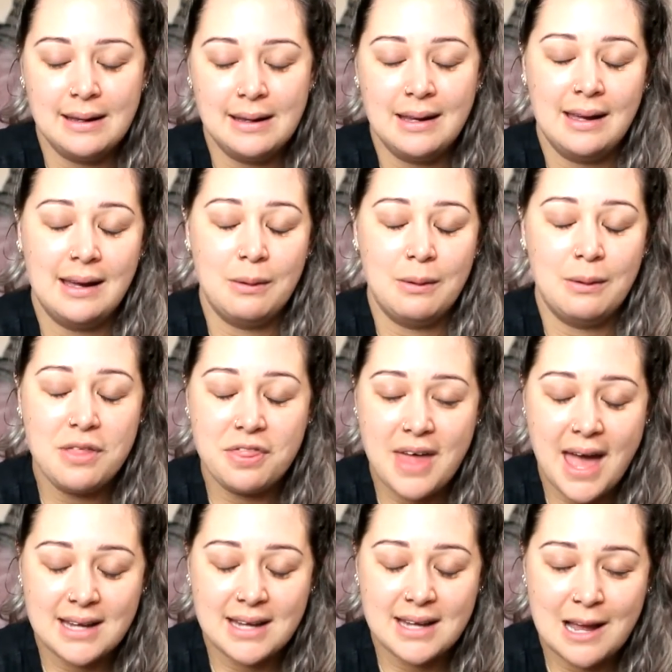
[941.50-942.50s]
with
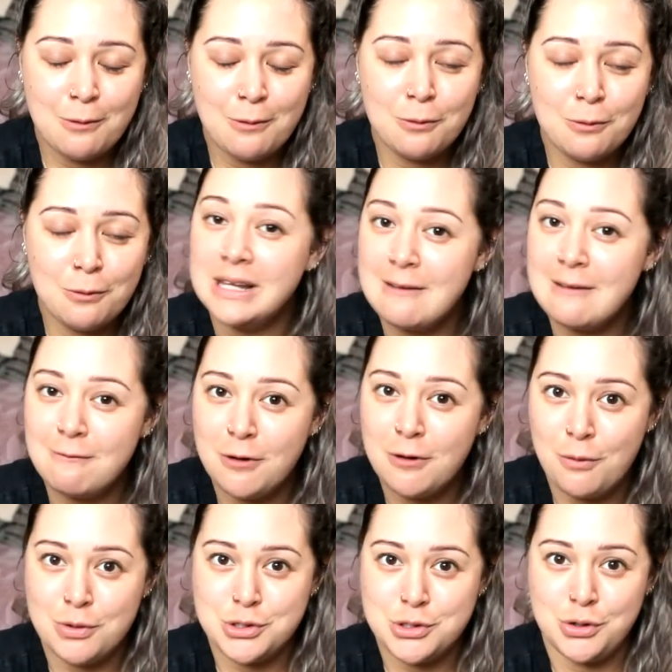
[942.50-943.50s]
that, I will leave you
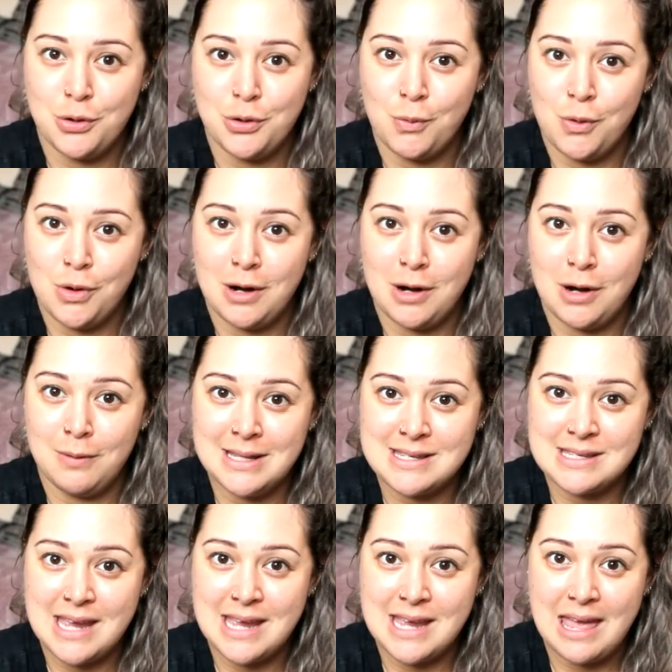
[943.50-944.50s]
to your Walnut
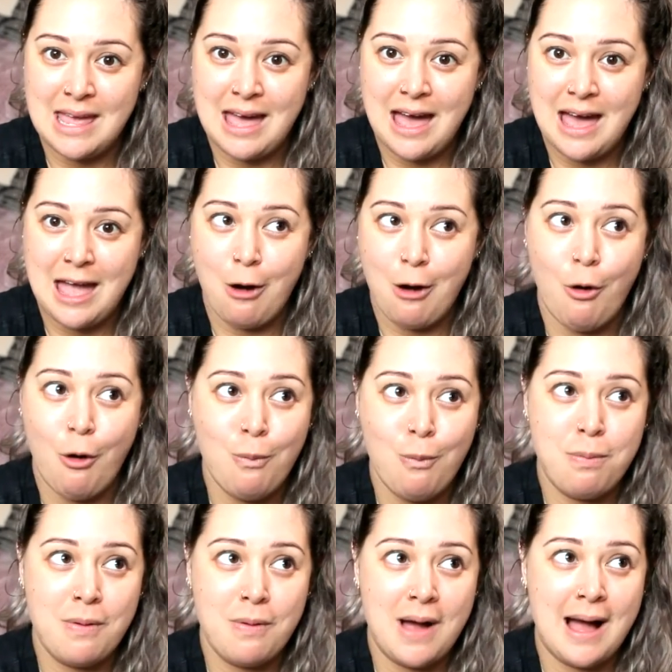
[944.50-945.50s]
Wednesday. I hope
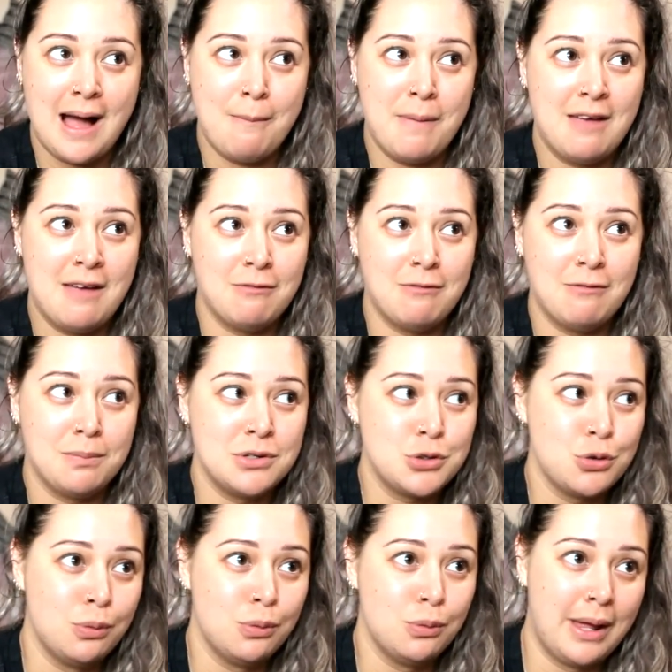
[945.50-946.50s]
I haven't been
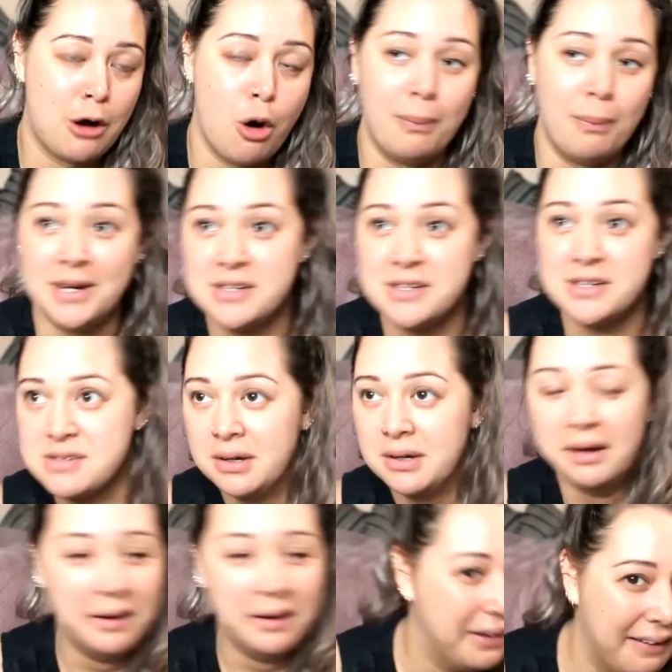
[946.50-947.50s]
too like ominous
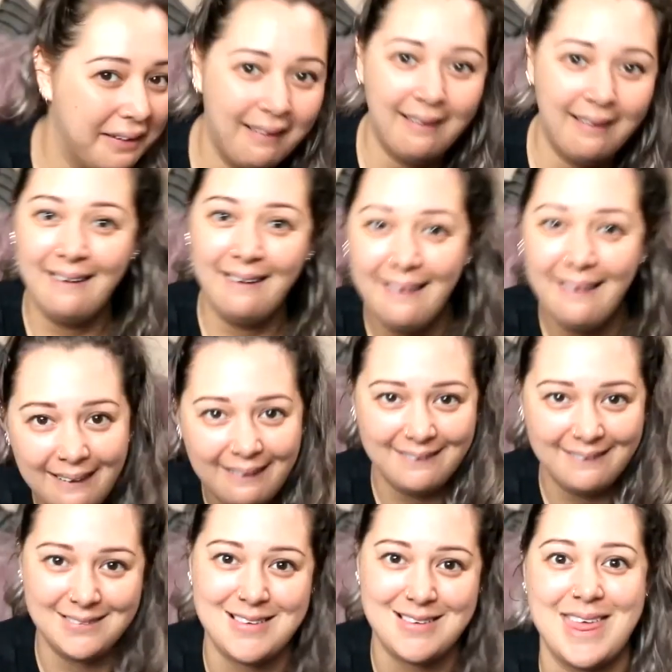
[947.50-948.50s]

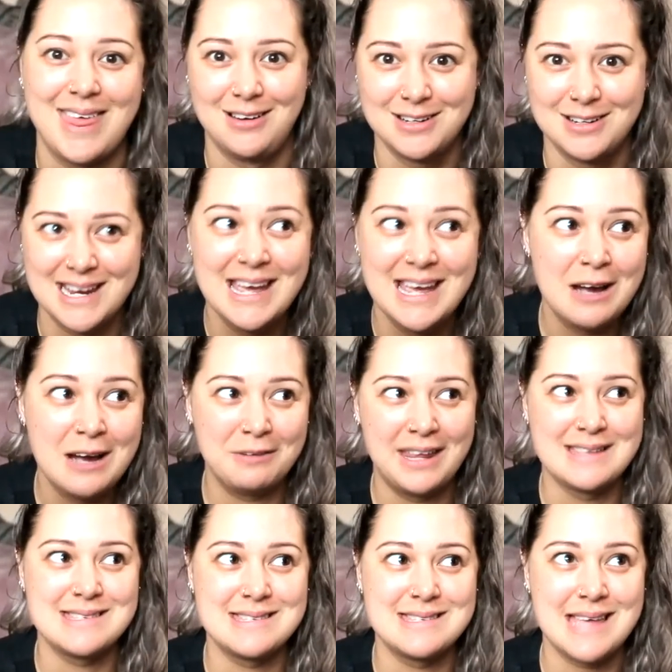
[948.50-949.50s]
without
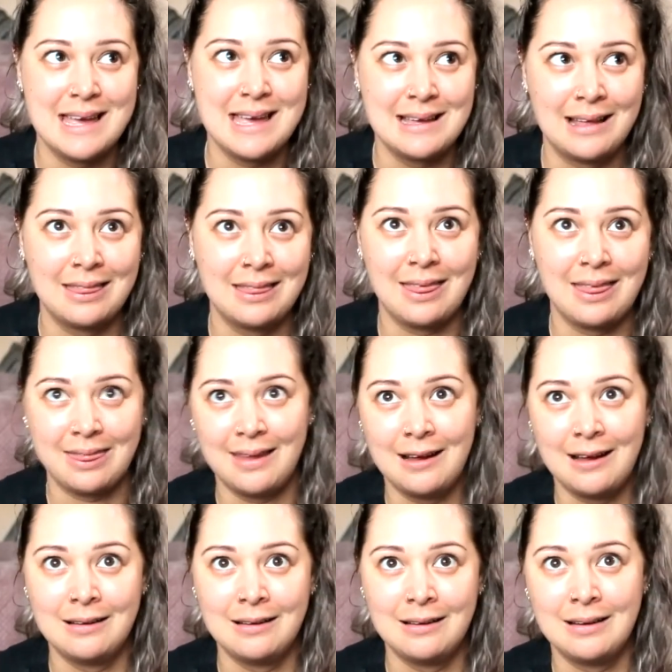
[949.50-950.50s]
saying the
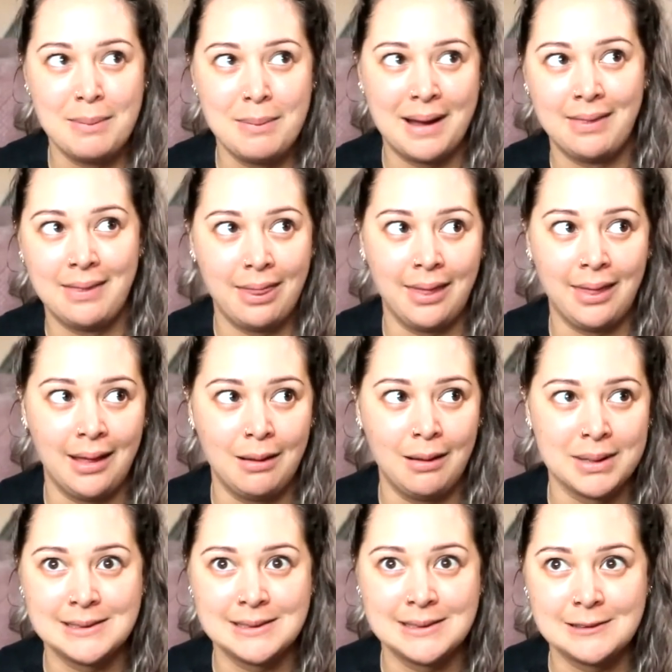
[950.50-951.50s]
thing about the thing,
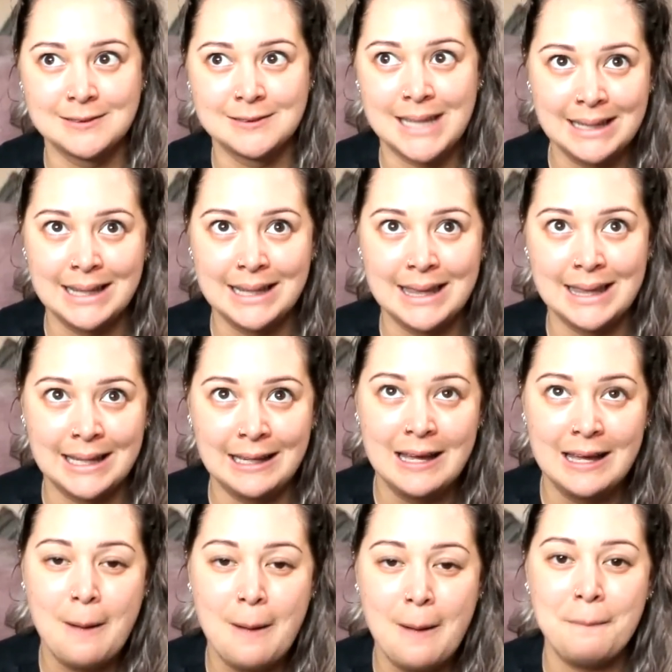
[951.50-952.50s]
but still saying the thing.
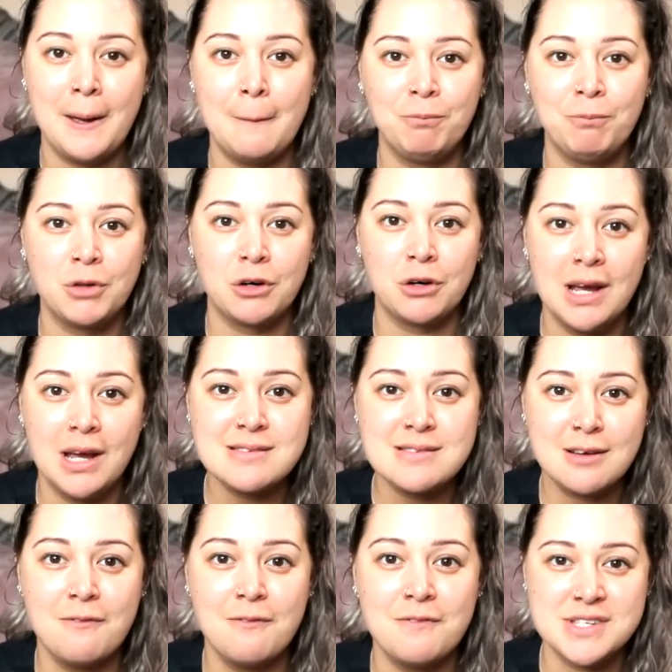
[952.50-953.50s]
But courageous
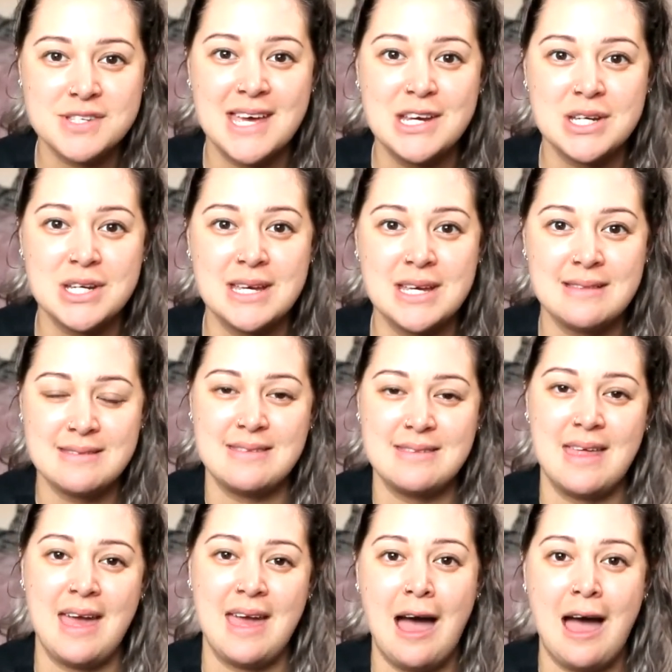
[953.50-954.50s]
conversations,
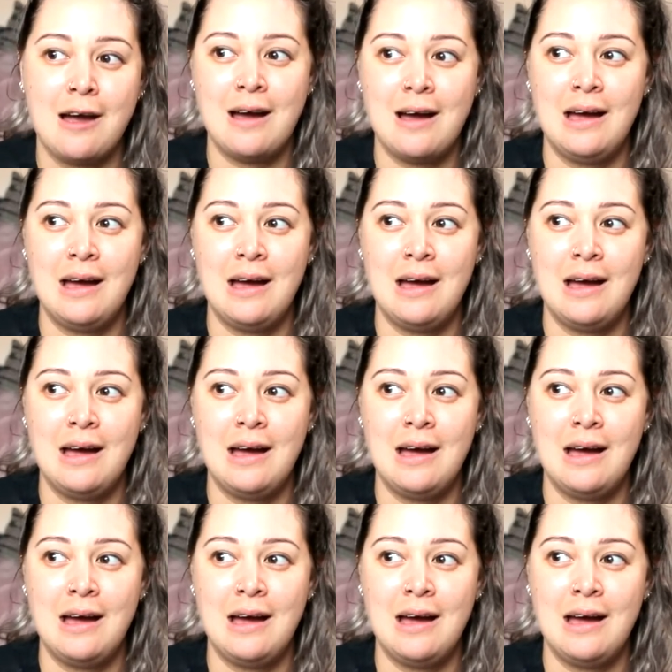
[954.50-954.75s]
they are